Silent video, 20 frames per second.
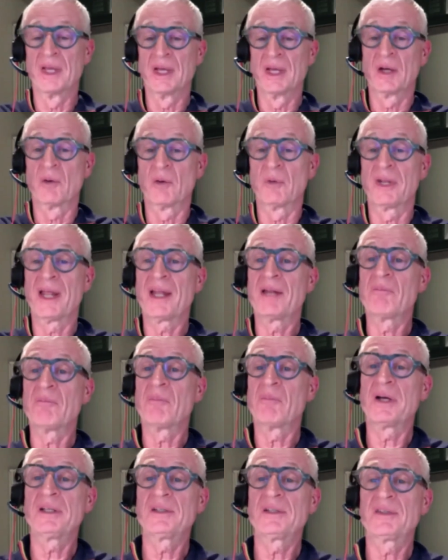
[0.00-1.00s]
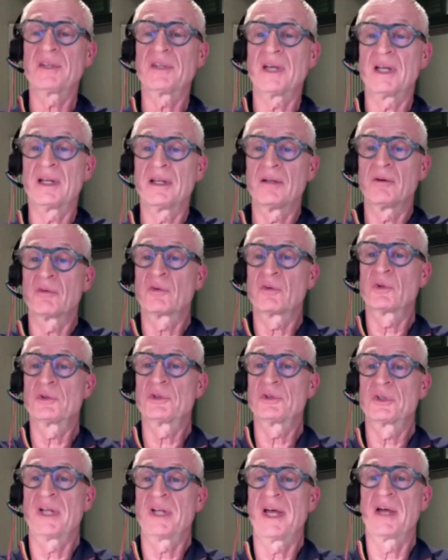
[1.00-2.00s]
with that in mind, and of course,
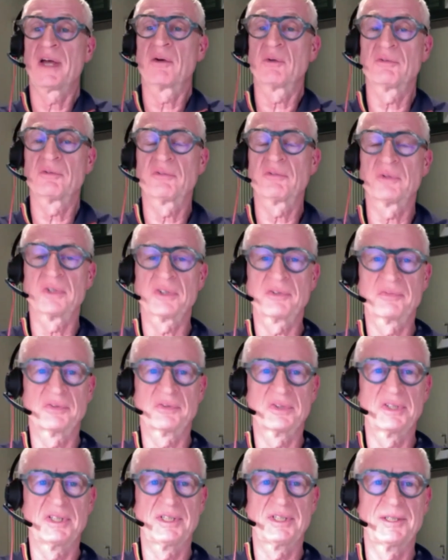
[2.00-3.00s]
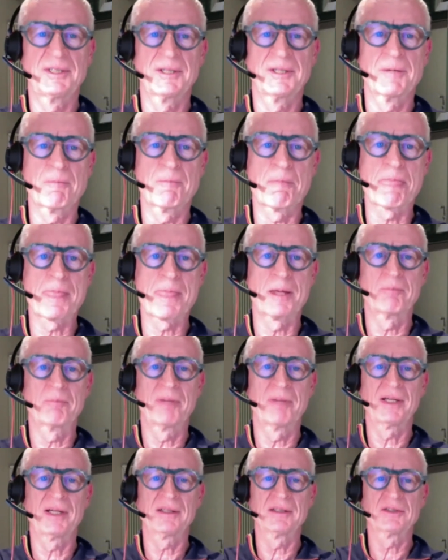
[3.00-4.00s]
you're going to hang on for us for the
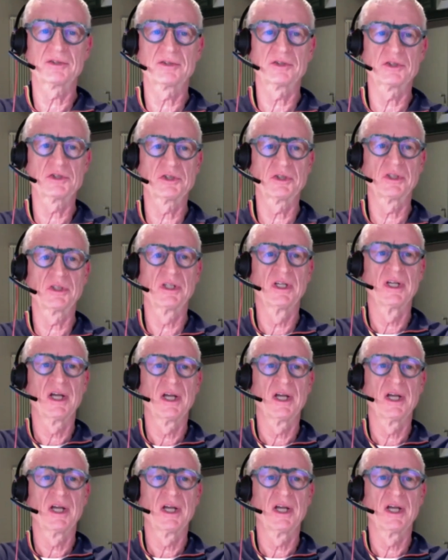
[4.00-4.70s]
panel discussion,